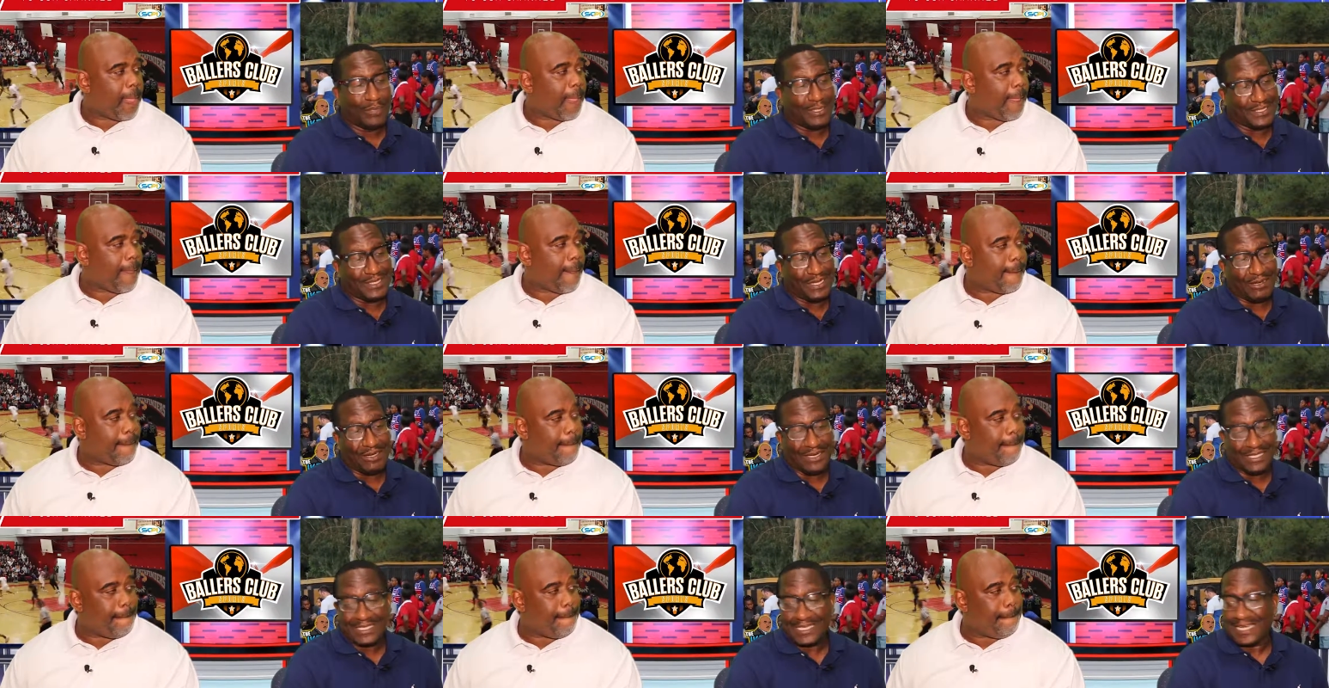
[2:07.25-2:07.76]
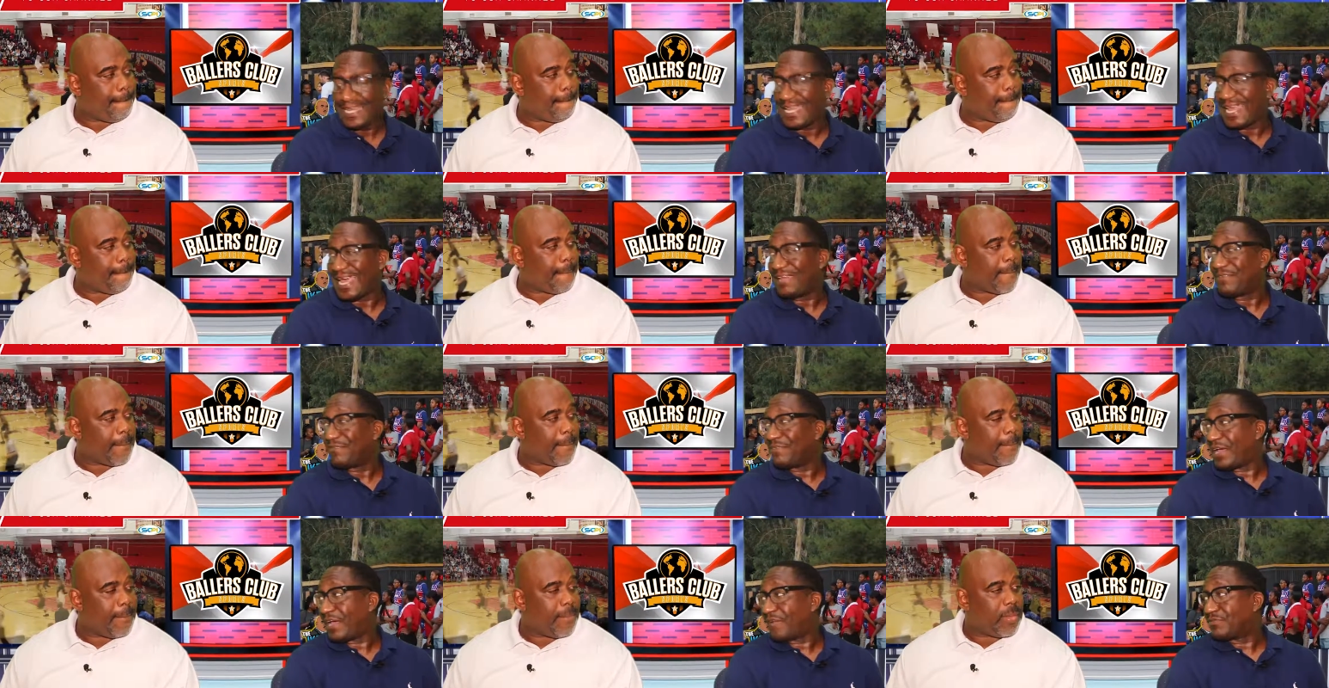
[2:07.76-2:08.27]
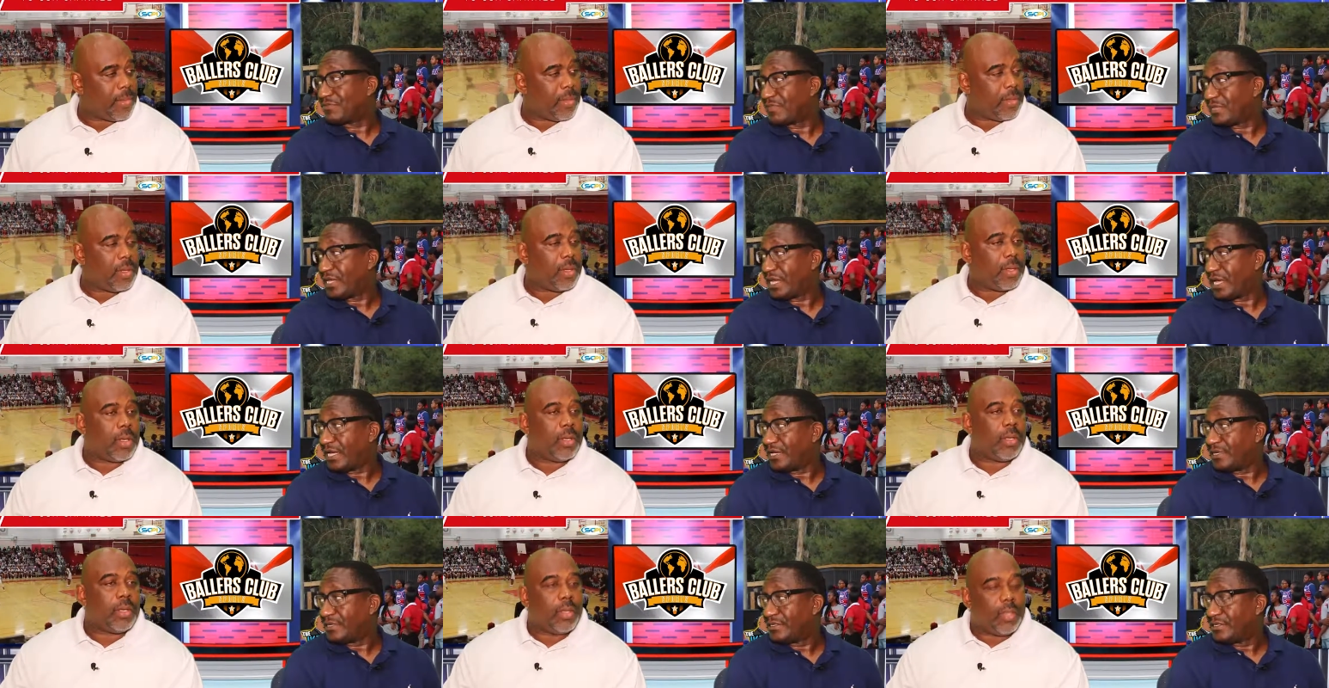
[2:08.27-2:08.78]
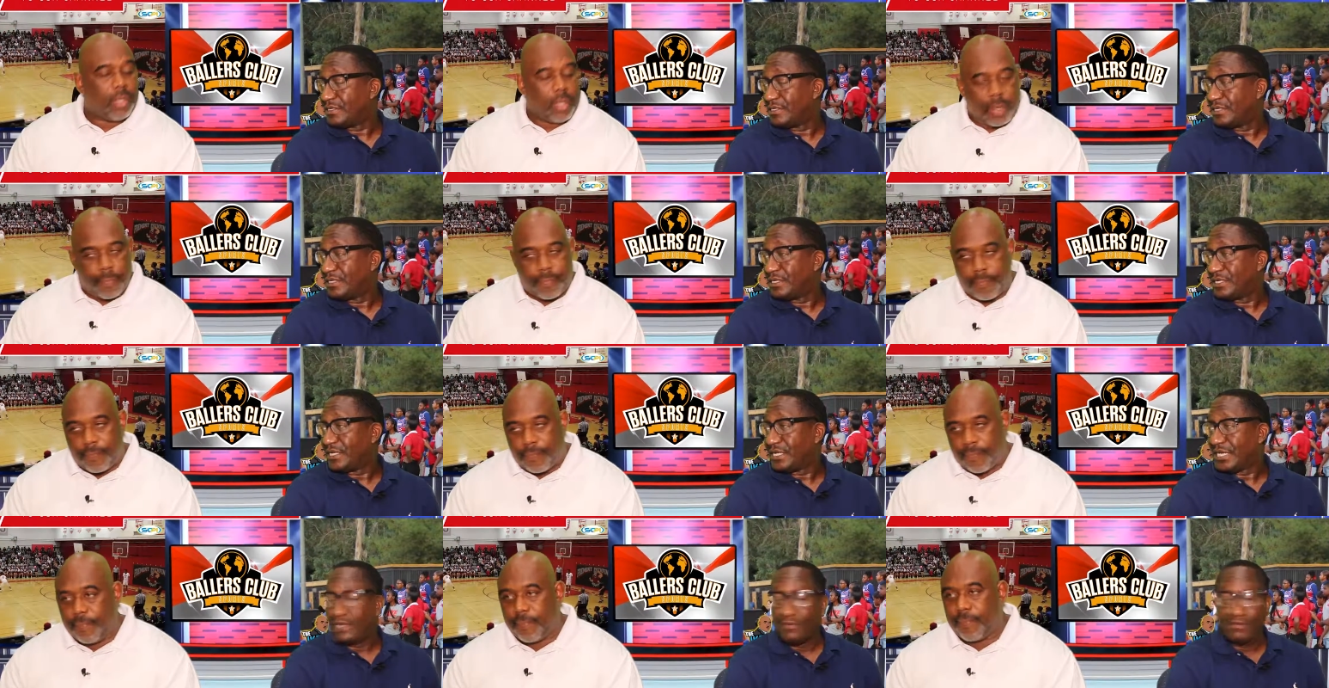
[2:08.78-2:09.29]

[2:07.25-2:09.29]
Speaker 1: But there is a life after that. Yep.